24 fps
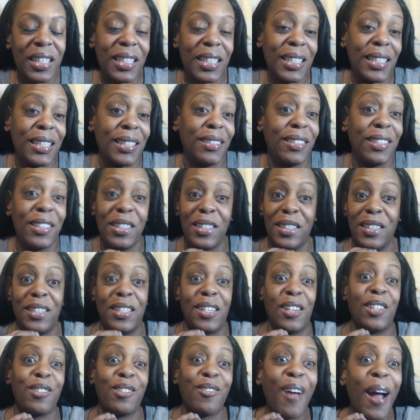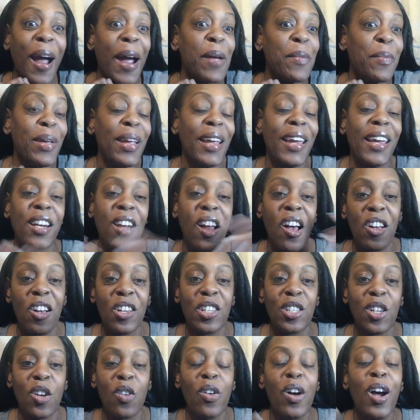subscribing and also
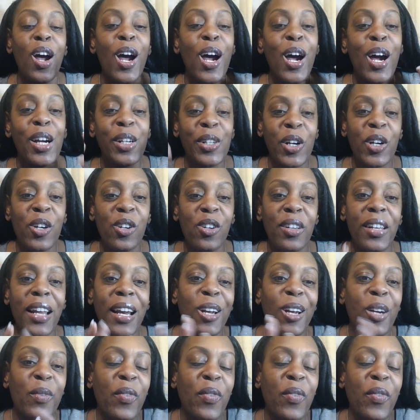turn on that notification